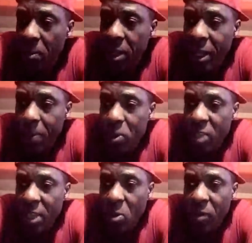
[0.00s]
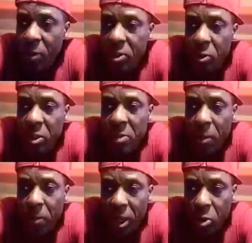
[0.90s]
Man, they are prison and come from prison with a
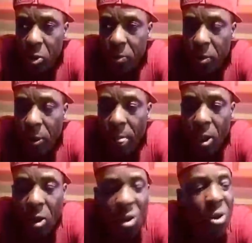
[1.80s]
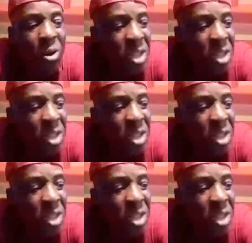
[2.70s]
mere plat up. Oh.